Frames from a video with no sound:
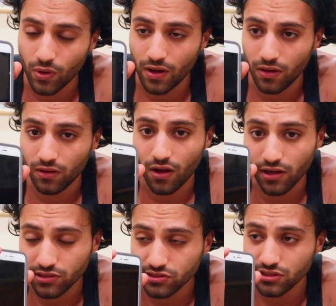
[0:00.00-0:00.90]
Well,
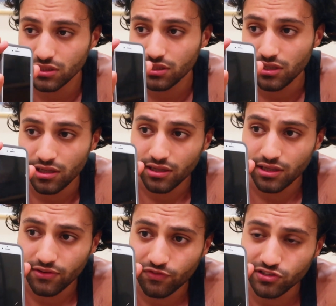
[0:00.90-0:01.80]
honestly,
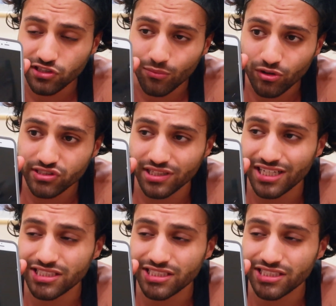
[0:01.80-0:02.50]
for some reason